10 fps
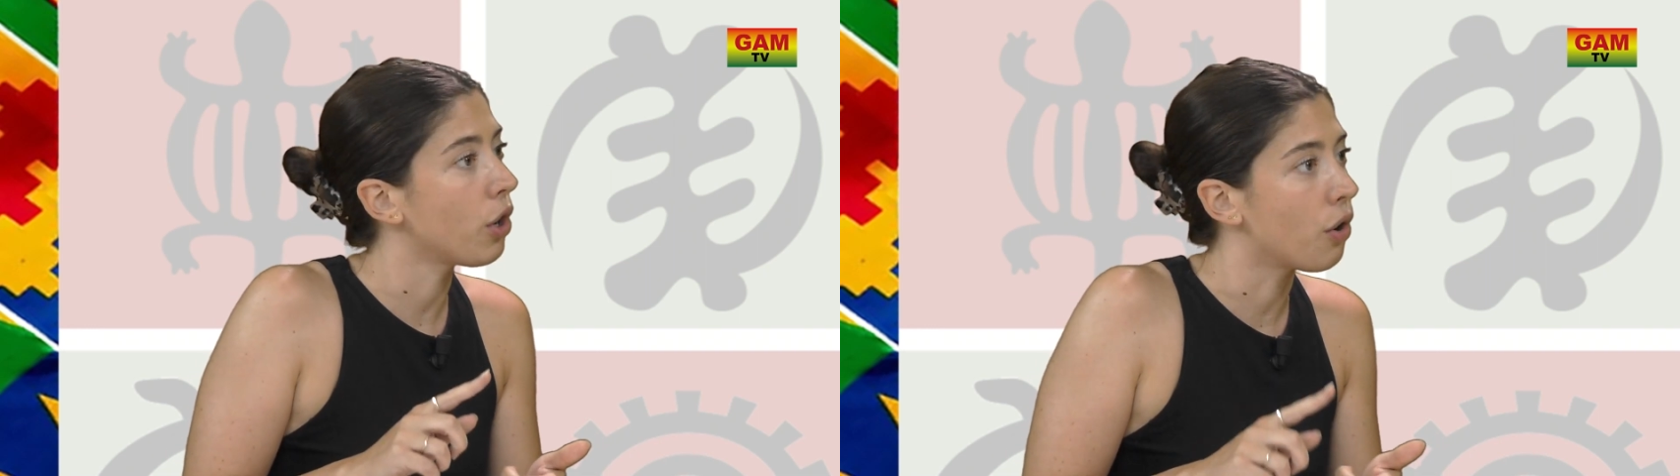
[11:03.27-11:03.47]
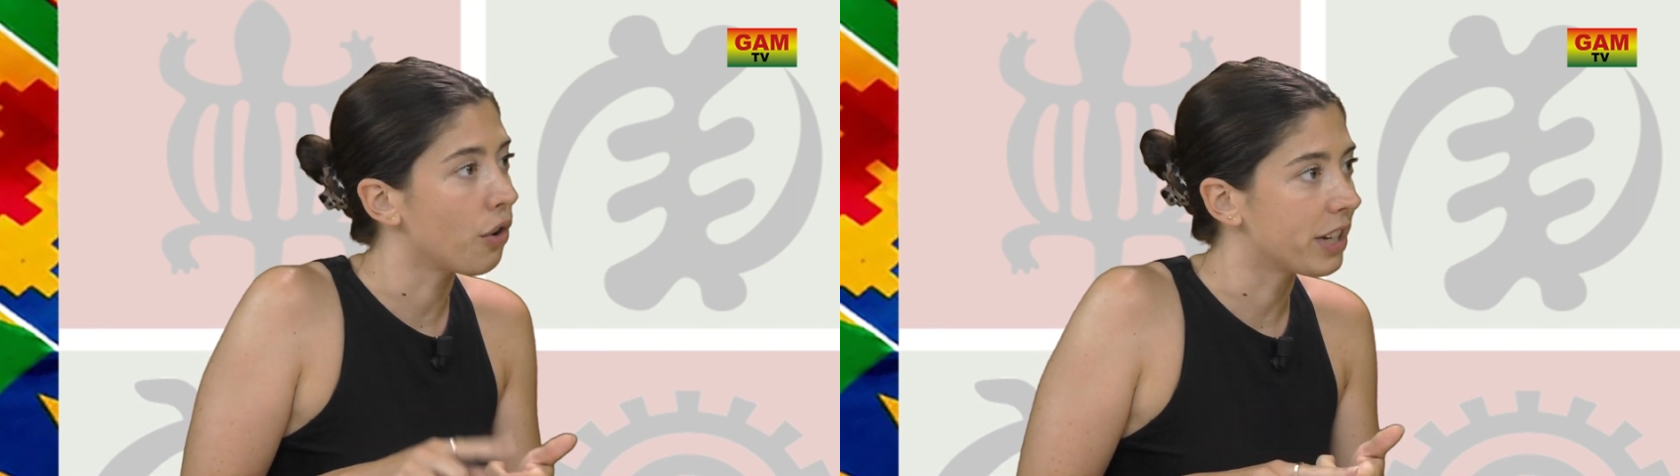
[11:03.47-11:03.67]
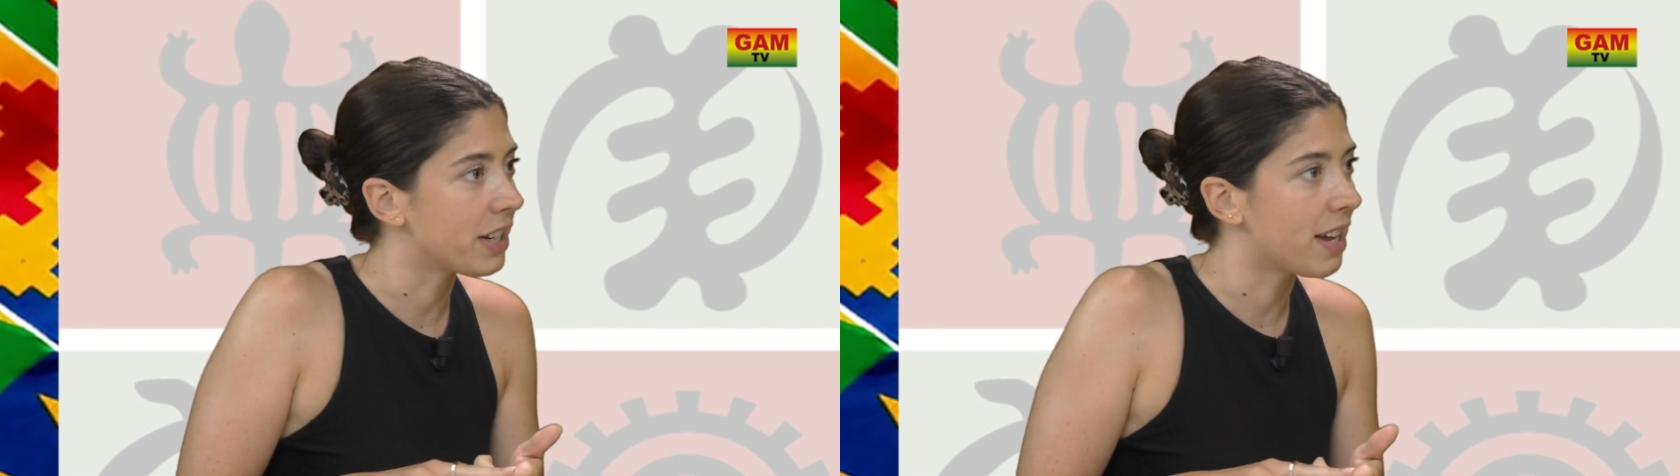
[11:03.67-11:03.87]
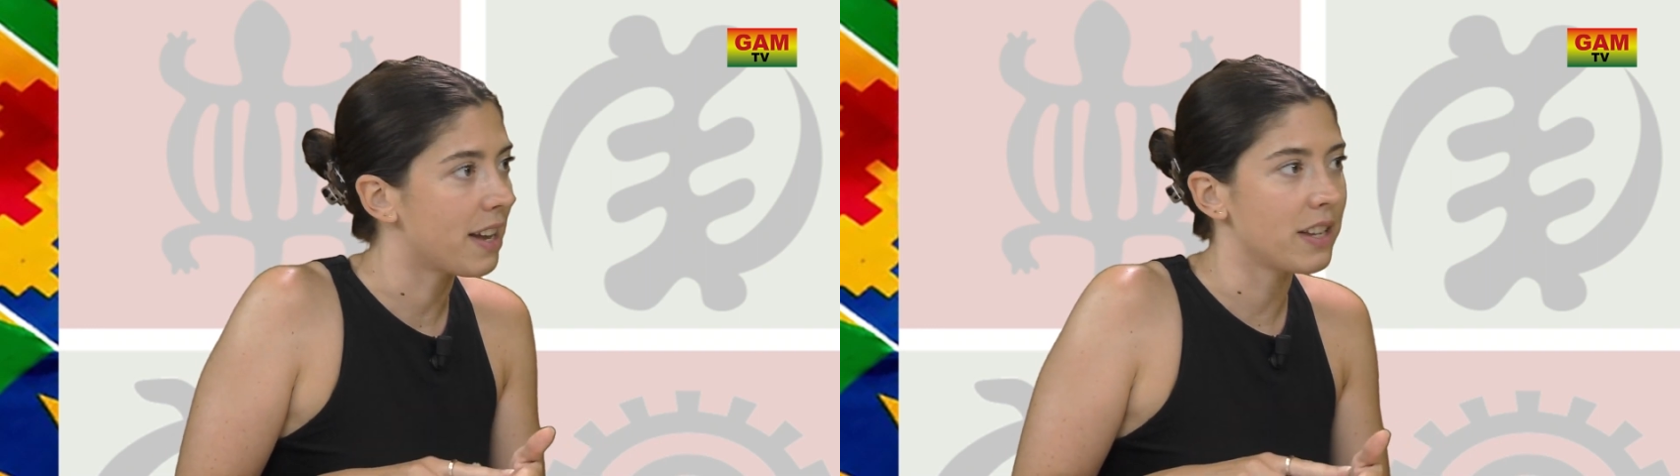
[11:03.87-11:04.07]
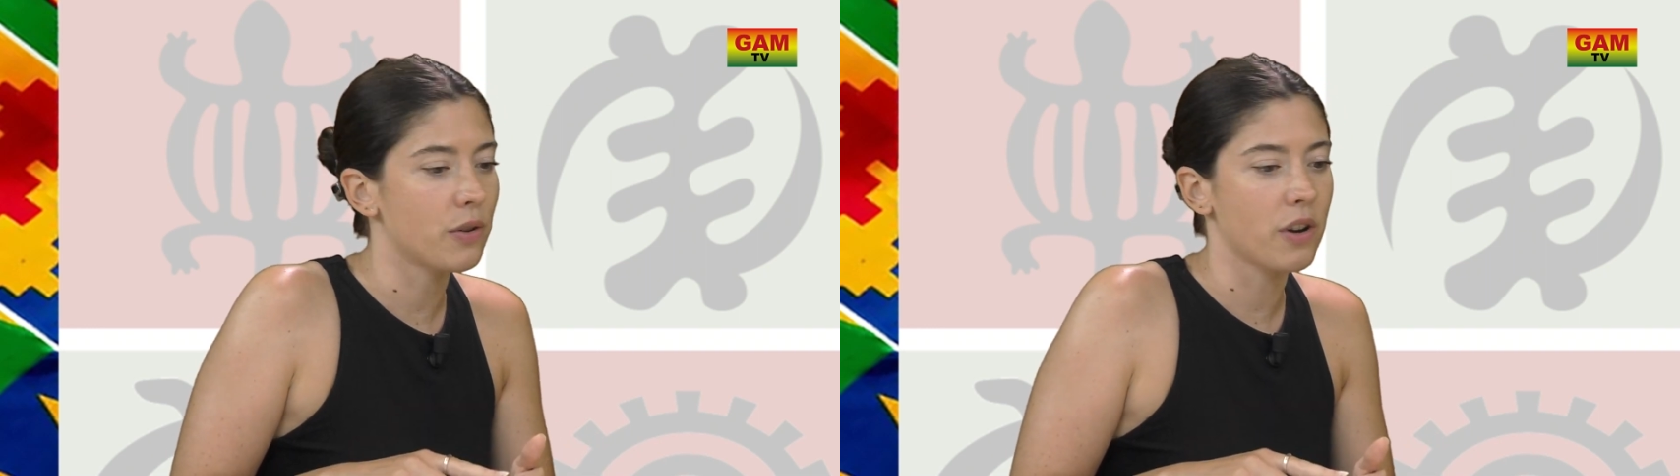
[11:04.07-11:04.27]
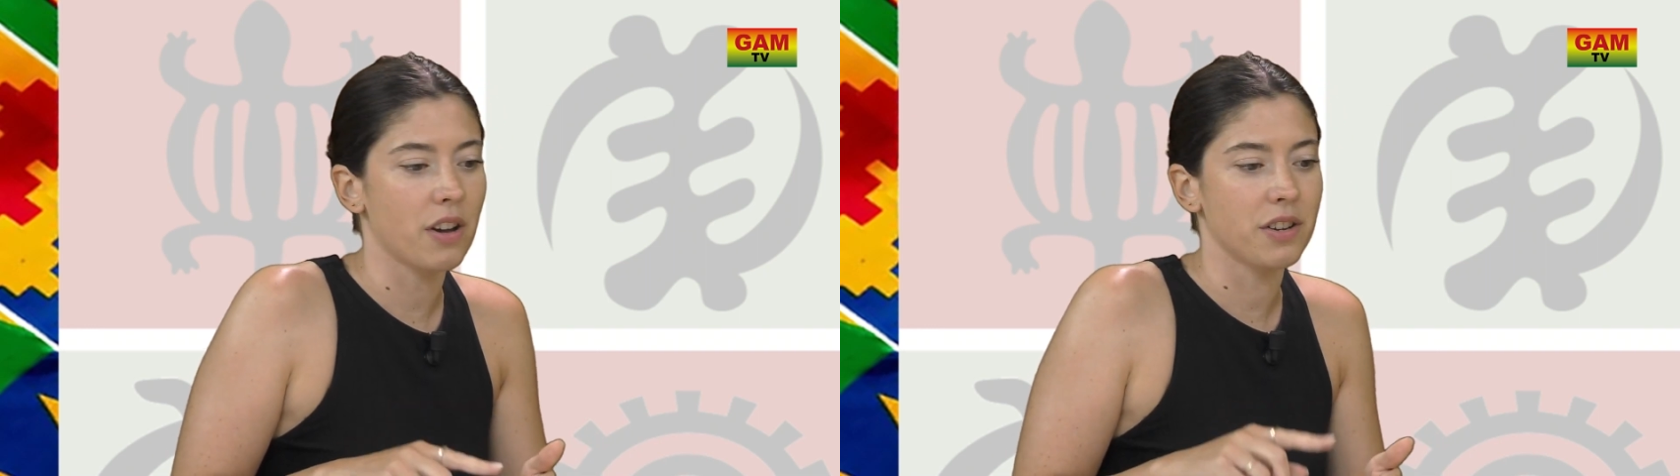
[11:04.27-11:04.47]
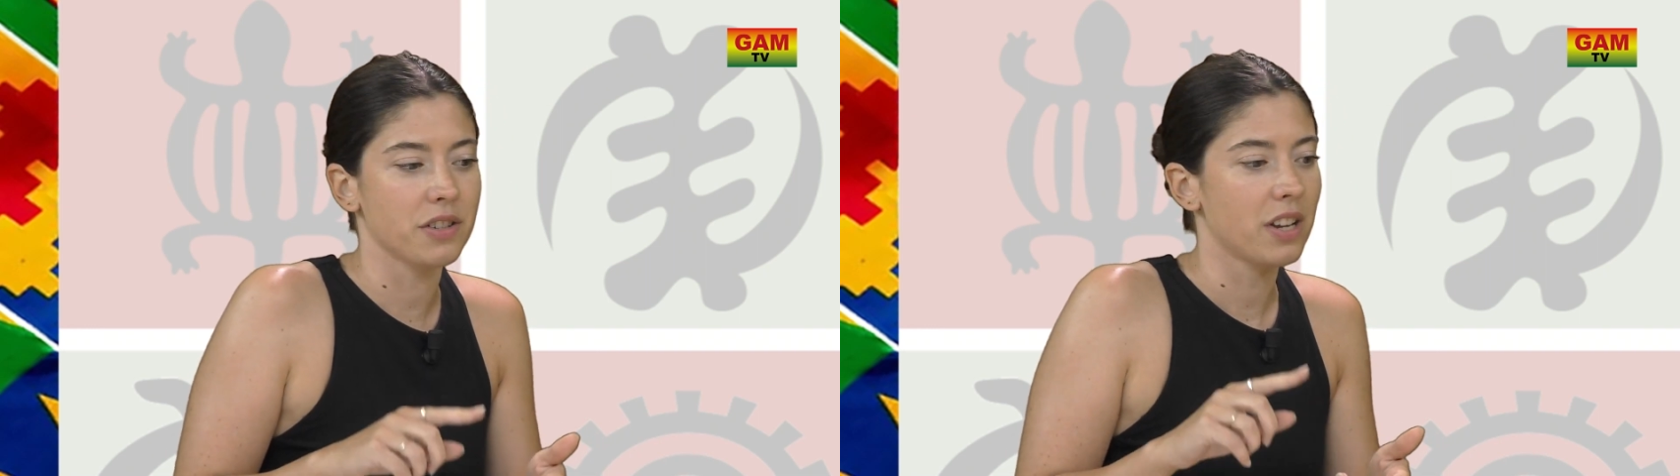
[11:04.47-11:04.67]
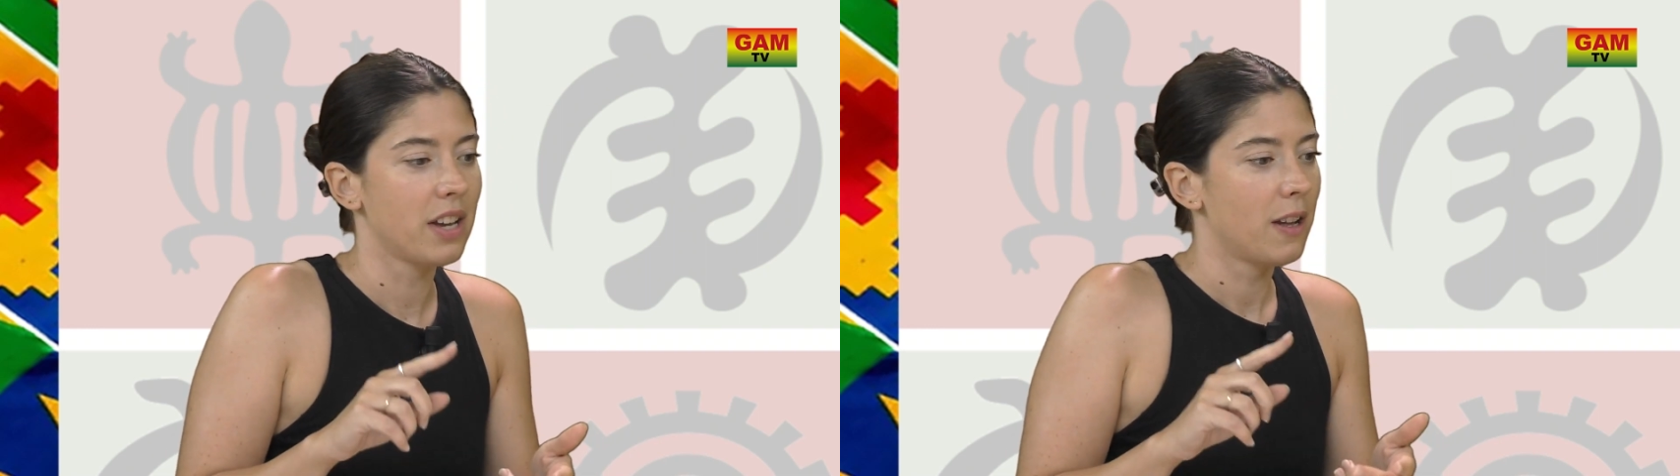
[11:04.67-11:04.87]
a holiday, you can't,